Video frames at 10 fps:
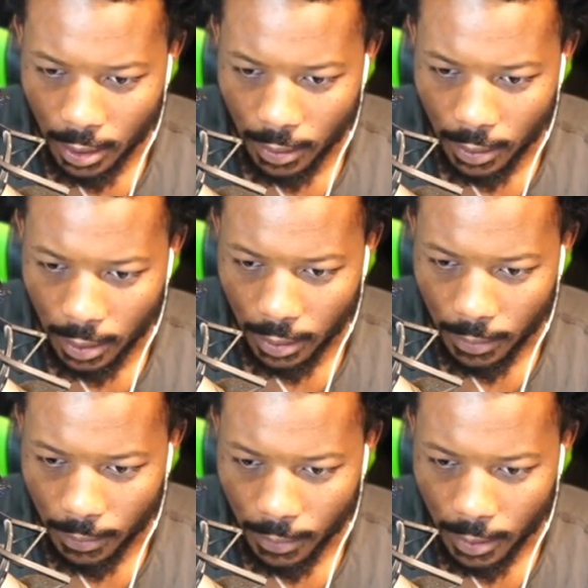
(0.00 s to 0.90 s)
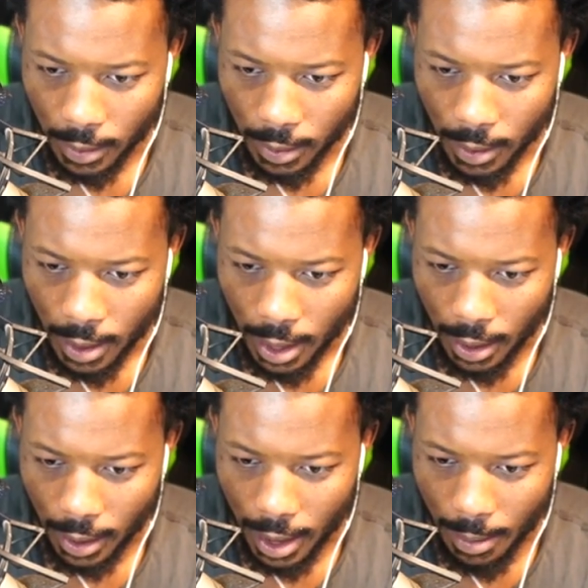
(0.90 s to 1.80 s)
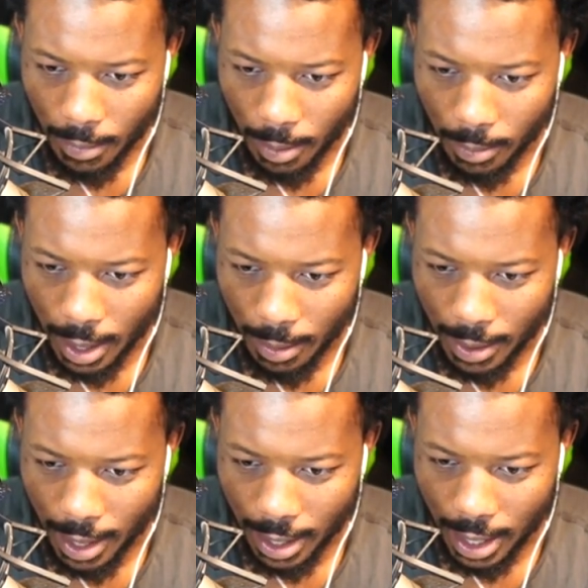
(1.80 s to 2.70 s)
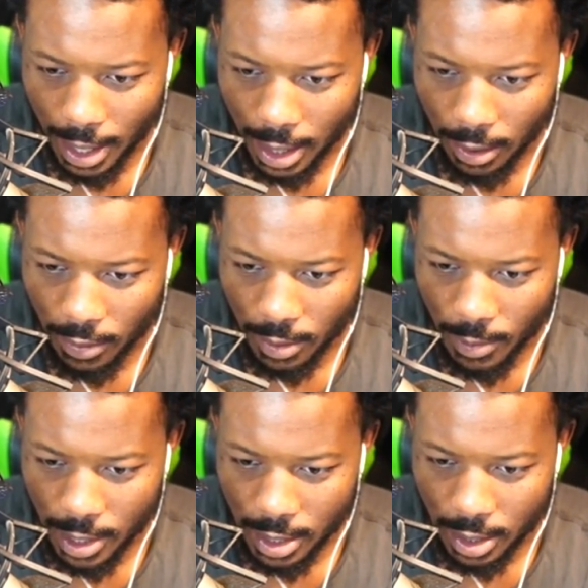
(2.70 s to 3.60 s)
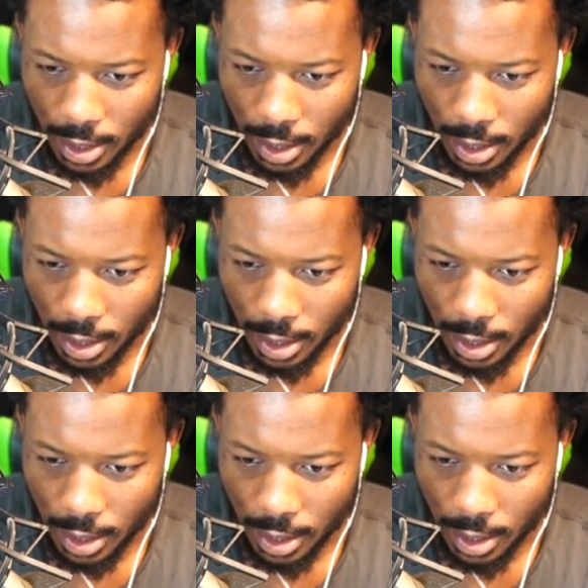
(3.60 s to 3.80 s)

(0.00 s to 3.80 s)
Okay. All right, I'm, I'm, I'm not getting this for some reason.